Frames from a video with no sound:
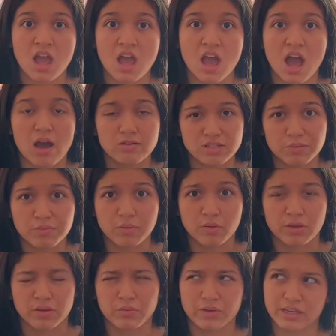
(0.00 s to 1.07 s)
was
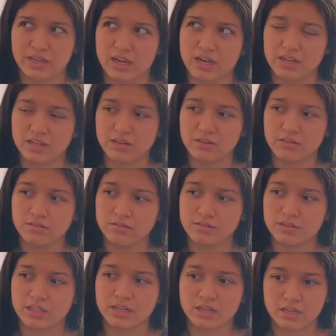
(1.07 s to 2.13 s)
employed. Wait, how did it go?
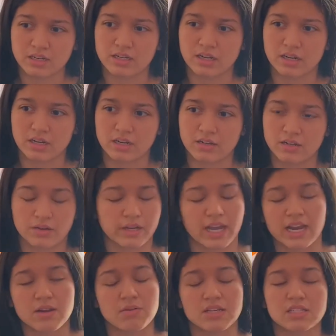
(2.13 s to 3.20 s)
Okay,
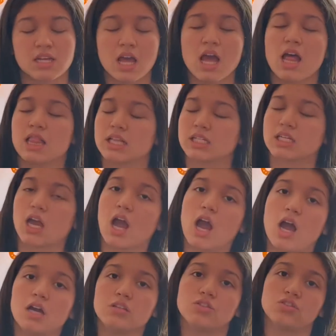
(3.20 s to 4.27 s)
anyways, let's get
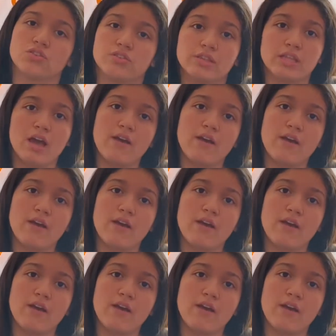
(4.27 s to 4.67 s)
on to the